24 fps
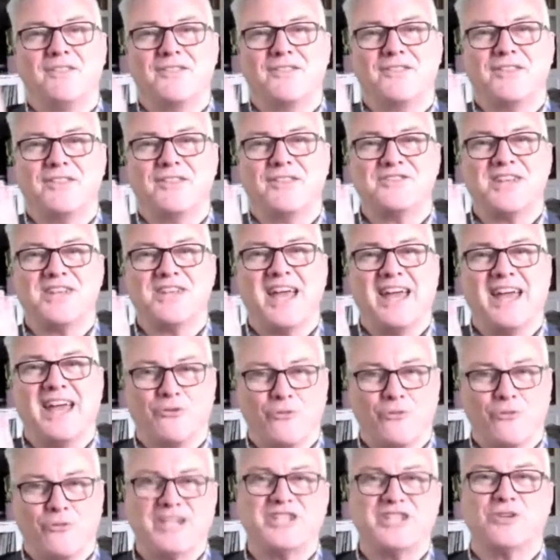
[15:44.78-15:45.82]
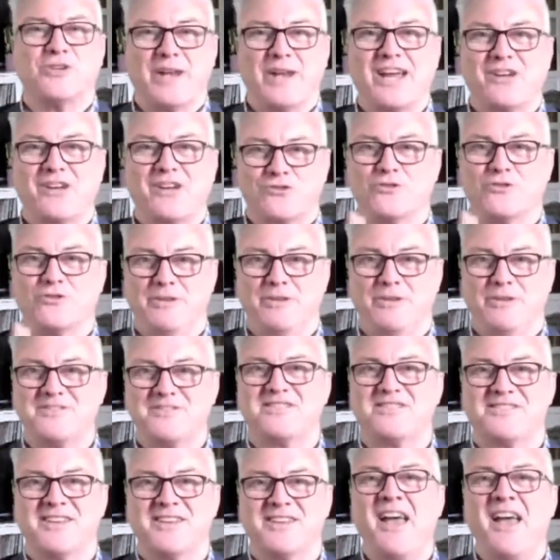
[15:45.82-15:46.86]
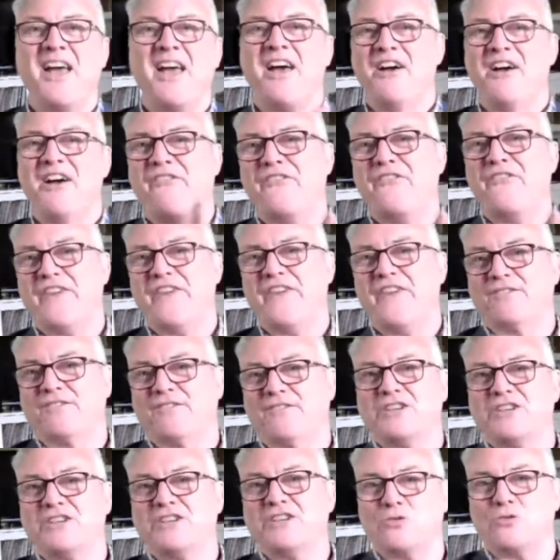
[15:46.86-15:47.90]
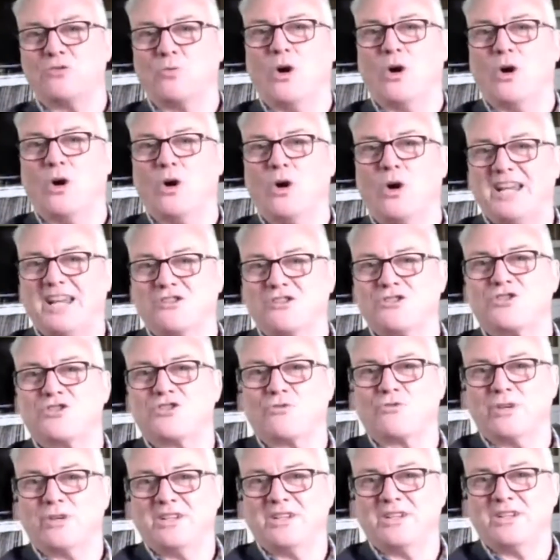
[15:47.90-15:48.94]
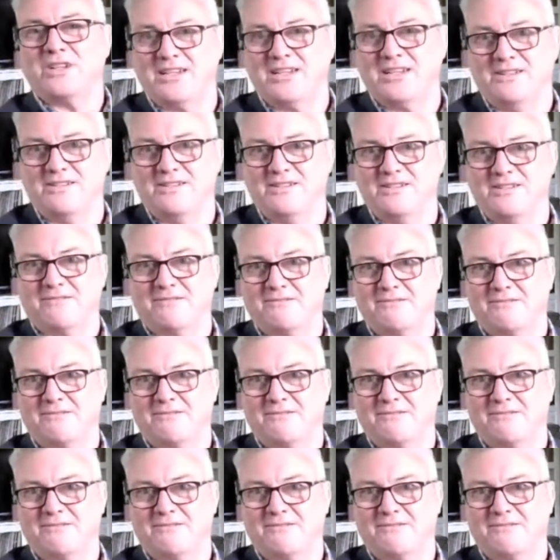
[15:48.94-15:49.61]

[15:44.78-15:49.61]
those graduate attributes effectively to what industry needs.